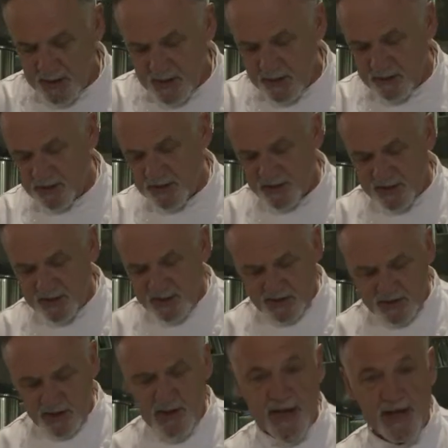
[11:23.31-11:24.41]
It was the
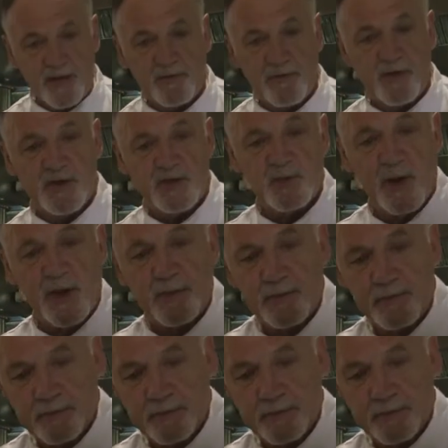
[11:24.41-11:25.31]
sister leg for this one.